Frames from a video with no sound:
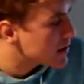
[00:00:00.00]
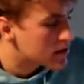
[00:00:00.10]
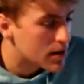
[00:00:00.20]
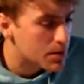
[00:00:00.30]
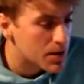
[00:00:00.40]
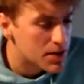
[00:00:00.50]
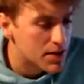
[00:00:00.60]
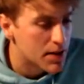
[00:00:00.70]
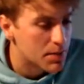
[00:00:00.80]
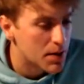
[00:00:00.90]
can start
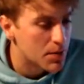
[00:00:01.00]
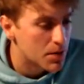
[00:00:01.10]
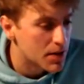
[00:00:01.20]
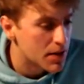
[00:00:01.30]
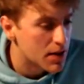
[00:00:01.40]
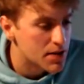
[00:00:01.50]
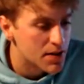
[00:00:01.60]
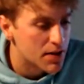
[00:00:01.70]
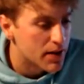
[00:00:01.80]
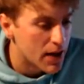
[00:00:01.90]
visiting people in
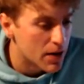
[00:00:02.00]
senior care